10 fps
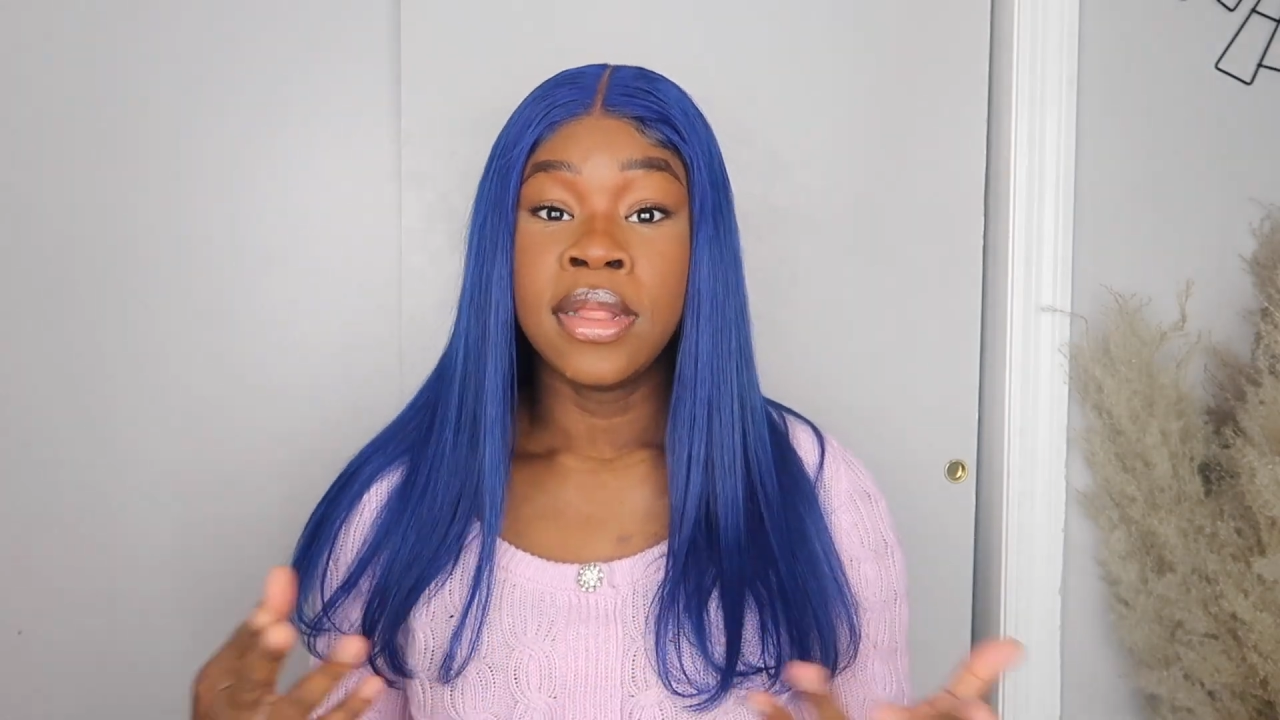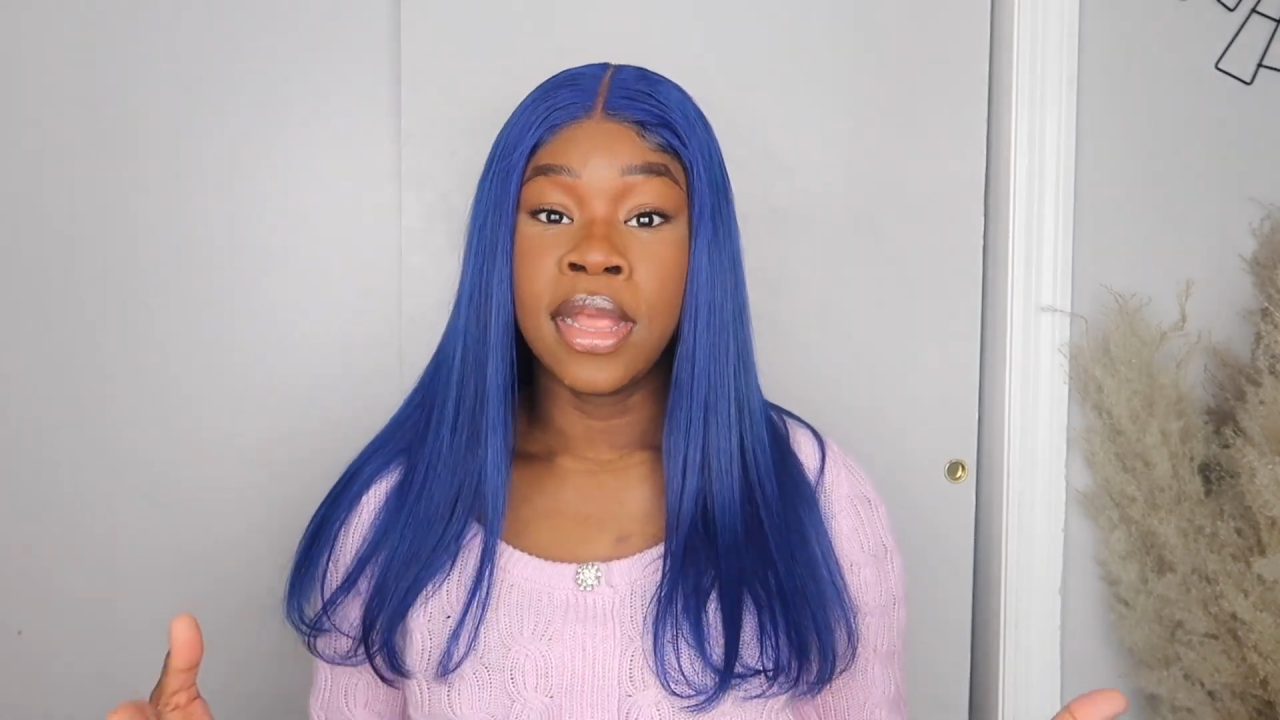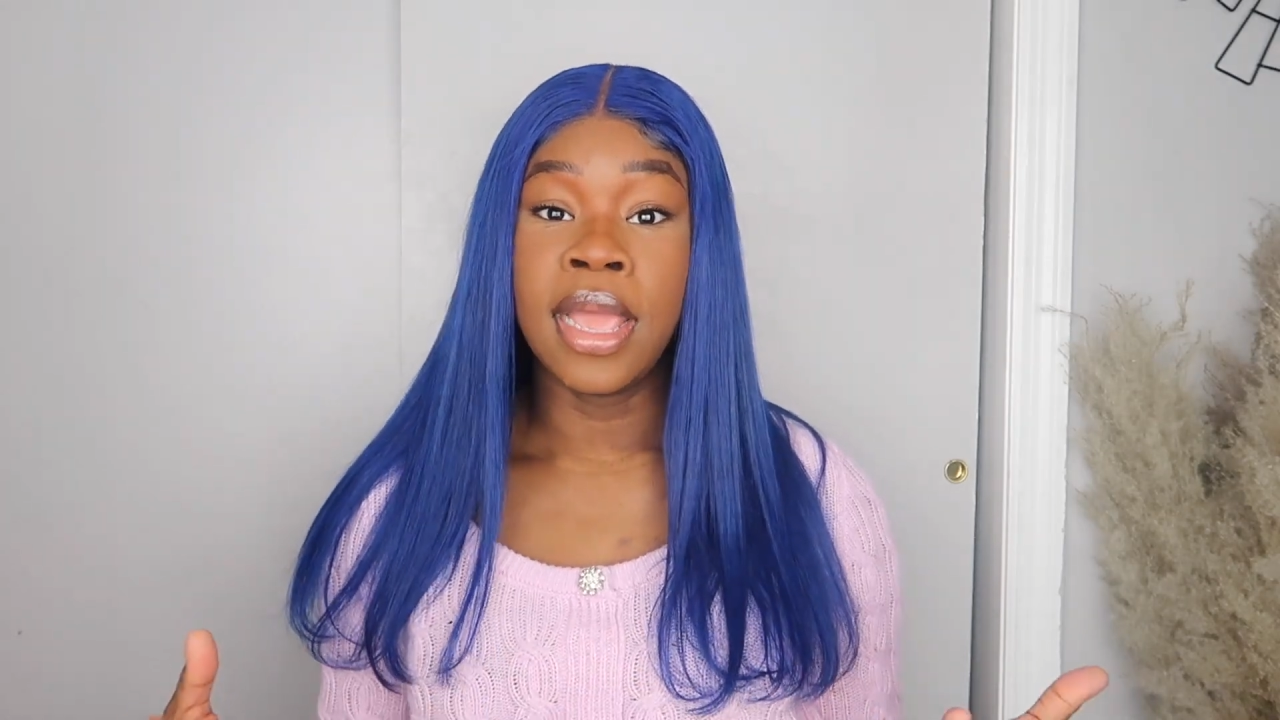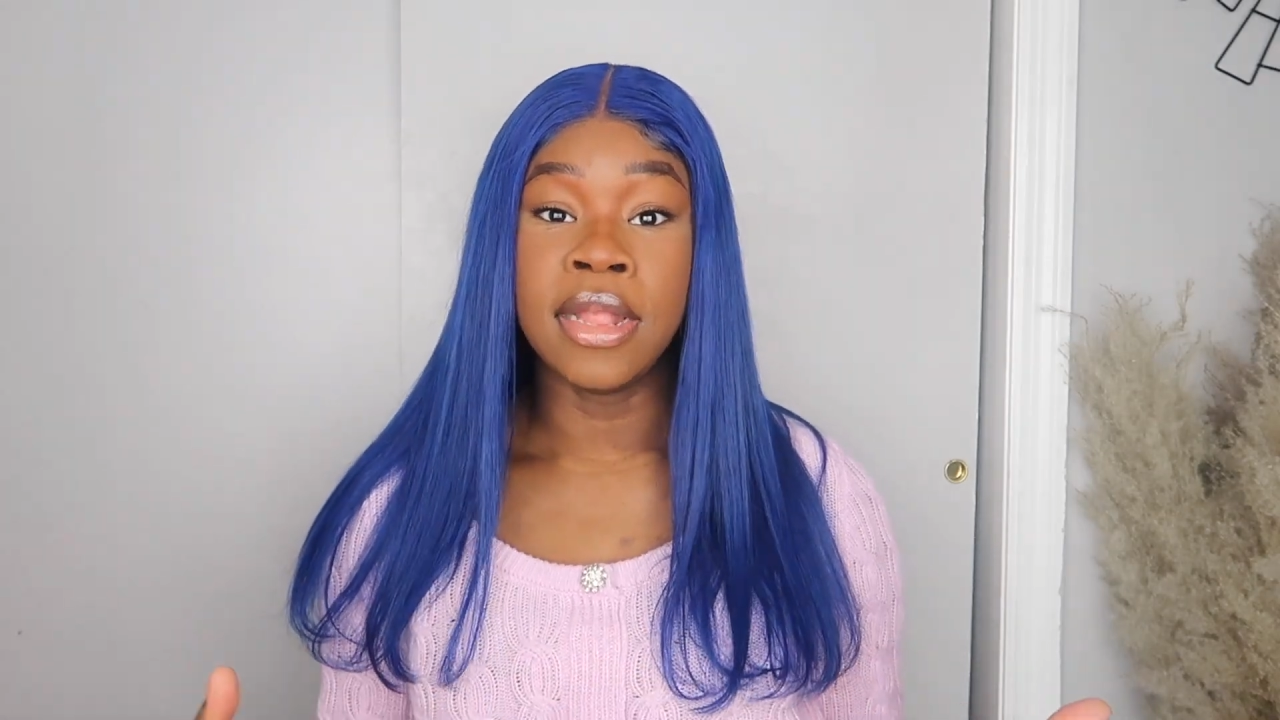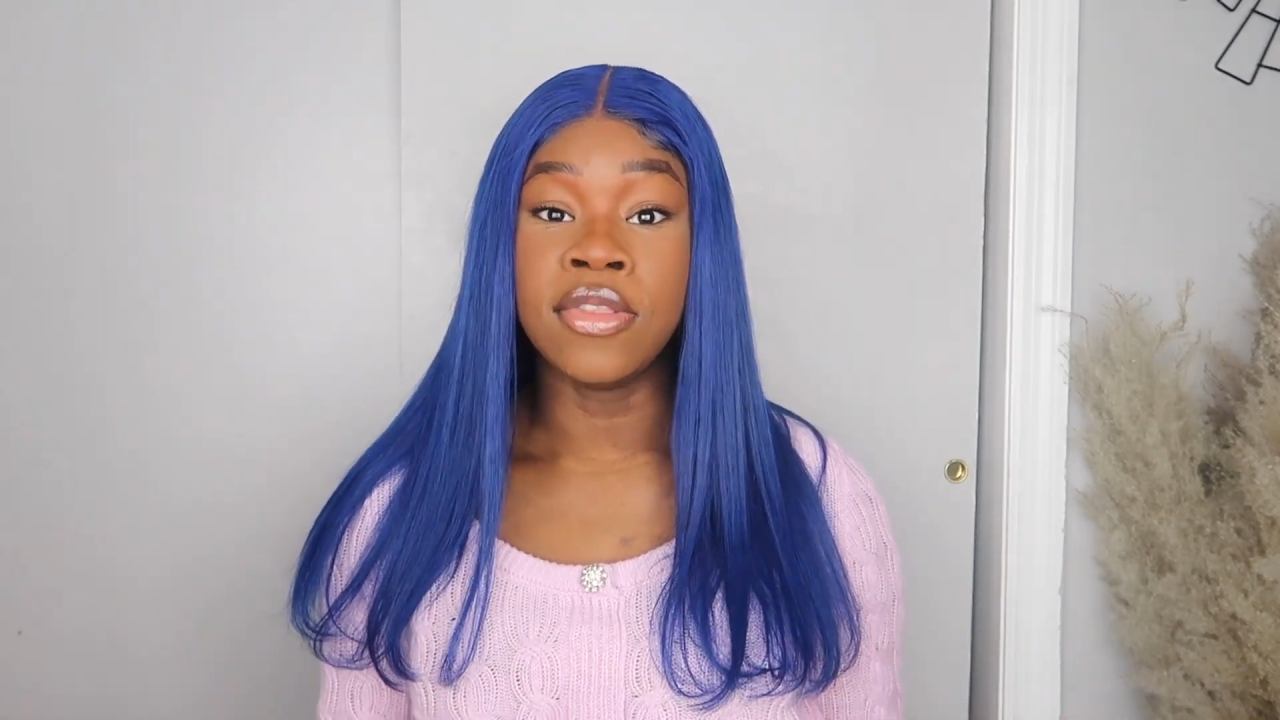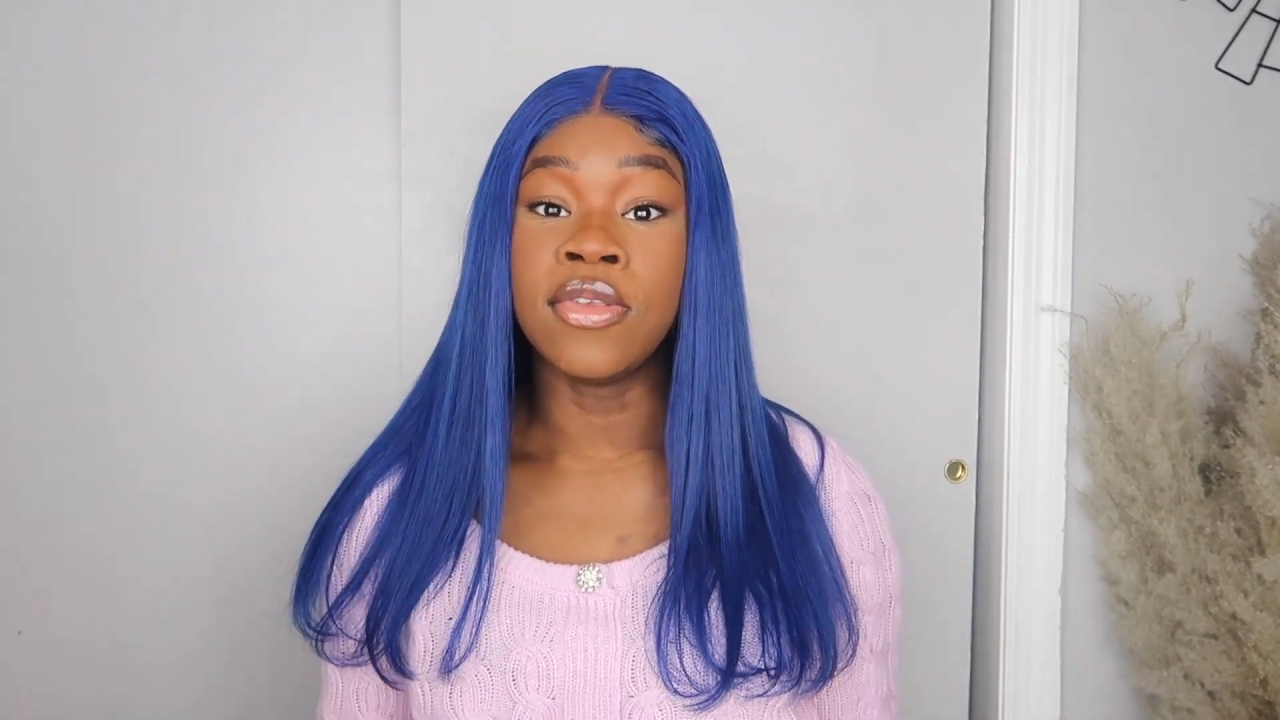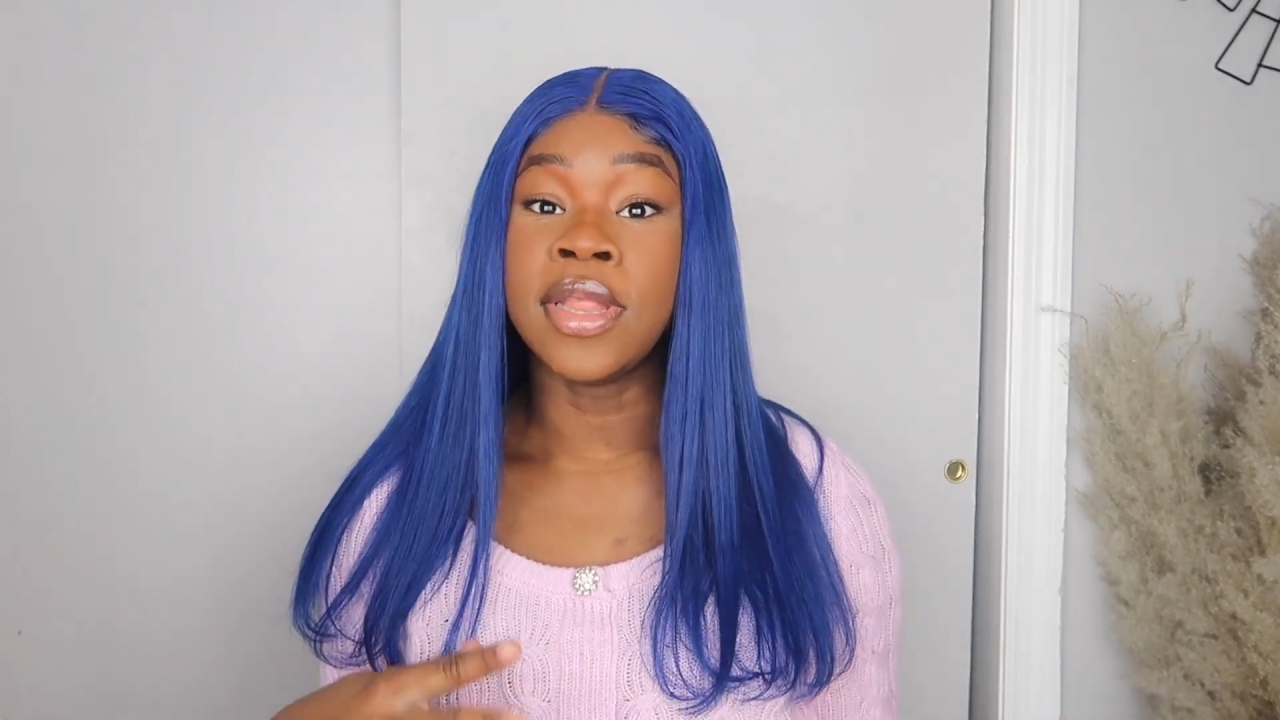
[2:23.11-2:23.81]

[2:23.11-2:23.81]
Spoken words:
the ends.